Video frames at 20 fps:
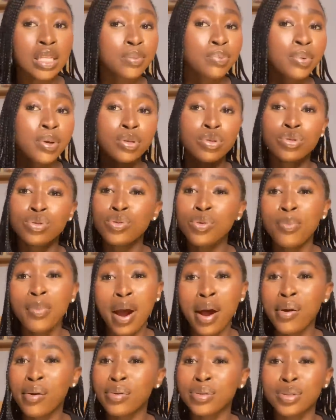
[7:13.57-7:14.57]
bring two
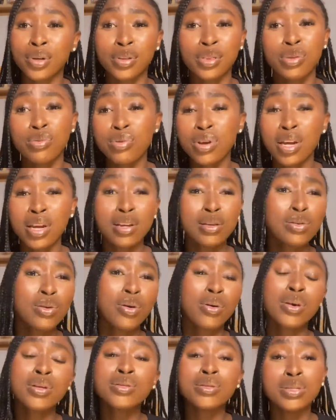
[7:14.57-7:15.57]
biros or three. You're
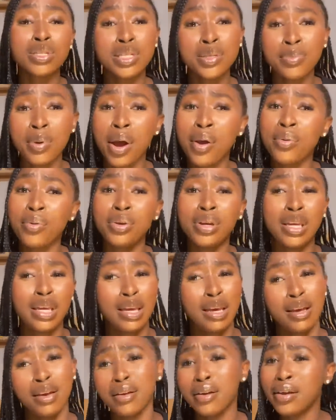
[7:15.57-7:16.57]
going to see biro
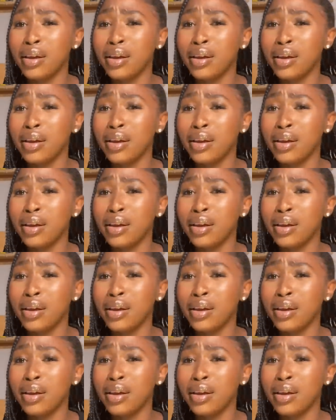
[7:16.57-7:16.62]
here.